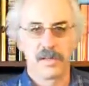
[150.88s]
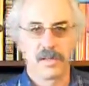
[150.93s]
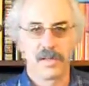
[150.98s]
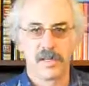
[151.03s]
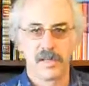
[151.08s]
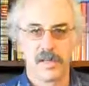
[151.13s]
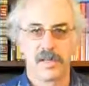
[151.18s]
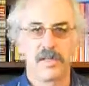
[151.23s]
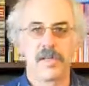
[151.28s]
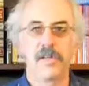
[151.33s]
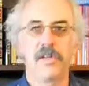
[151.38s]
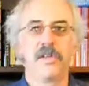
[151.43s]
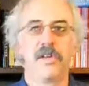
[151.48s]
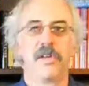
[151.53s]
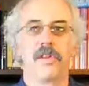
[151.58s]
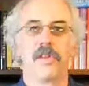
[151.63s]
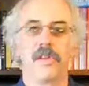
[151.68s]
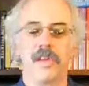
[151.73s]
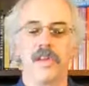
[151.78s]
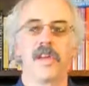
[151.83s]
continue
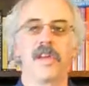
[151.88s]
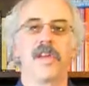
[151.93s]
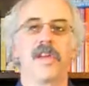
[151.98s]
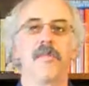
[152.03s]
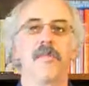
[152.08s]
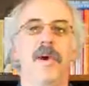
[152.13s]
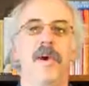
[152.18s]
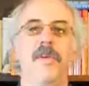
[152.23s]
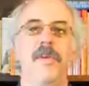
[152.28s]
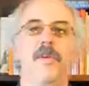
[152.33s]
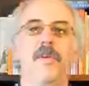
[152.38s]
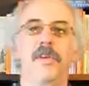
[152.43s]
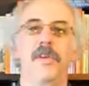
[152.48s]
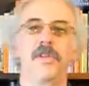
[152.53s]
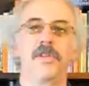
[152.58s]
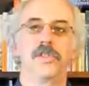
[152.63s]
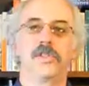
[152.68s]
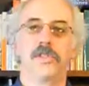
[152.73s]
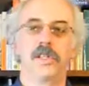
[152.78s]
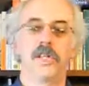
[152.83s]
thinking about what
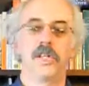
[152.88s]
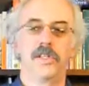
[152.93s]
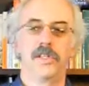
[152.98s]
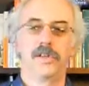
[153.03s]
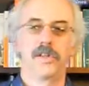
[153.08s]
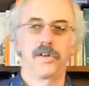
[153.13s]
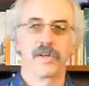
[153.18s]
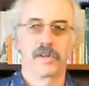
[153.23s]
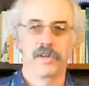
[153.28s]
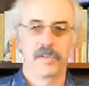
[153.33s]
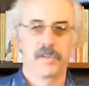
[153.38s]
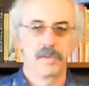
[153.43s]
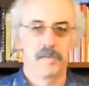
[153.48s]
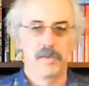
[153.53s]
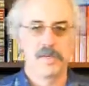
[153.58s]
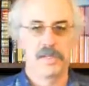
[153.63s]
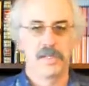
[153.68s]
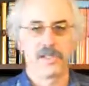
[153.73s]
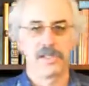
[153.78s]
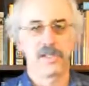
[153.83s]
you said during your
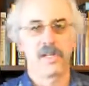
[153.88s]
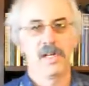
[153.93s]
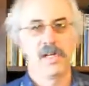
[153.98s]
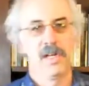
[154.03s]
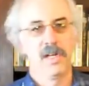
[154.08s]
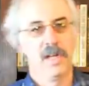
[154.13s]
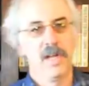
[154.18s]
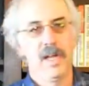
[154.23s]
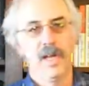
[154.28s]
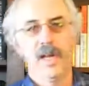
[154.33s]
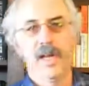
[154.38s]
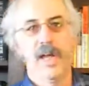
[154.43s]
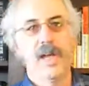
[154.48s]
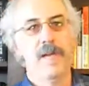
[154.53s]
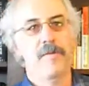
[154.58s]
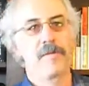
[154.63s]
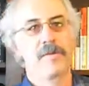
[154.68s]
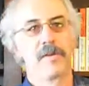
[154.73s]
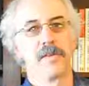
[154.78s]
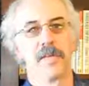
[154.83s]
speech
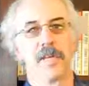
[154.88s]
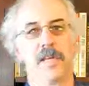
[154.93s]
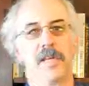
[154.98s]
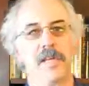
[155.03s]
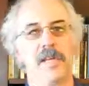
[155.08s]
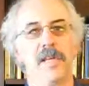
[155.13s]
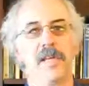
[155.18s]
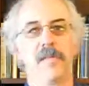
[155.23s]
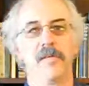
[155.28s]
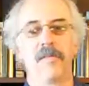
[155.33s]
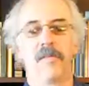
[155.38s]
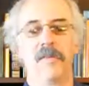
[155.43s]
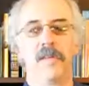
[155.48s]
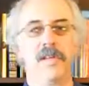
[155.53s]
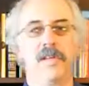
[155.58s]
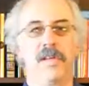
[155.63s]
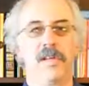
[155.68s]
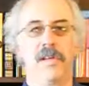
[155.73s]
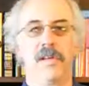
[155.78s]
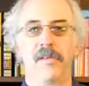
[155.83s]
after they leave
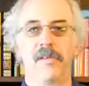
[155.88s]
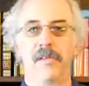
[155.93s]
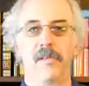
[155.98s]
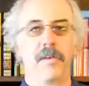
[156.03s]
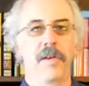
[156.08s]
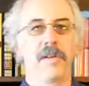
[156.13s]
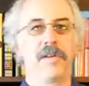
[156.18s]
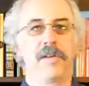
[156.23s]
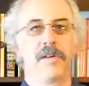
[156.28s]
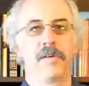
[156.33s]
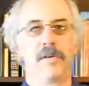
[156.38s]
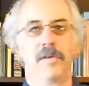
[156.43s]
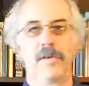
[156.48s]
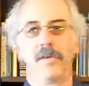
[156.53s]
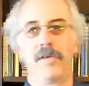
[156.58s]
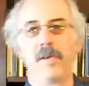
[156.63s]
the venue.